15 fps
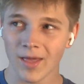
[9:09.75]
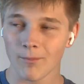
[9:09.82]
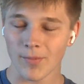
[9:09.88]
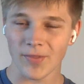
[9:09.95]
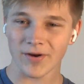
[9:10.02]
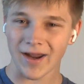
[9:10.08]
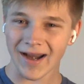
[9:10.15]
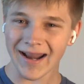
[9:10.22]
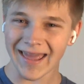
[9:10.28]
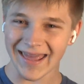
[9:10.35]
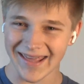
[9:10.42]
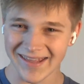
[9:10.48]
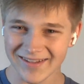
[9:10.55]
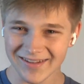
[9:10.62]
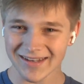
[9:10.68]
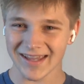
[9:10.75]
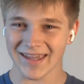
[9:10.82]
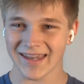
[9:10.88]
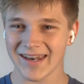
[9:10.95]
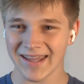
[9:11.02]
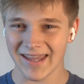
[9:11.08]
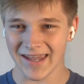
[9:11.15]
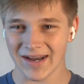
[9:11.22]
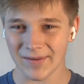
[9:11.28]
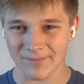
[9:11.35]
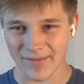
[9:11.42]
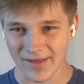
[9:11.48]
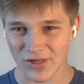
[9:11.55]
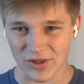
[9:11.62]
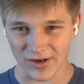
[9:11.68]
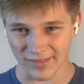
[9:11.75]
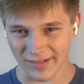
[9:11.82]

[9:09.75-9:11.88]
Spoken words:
But there kind of isn't any animation.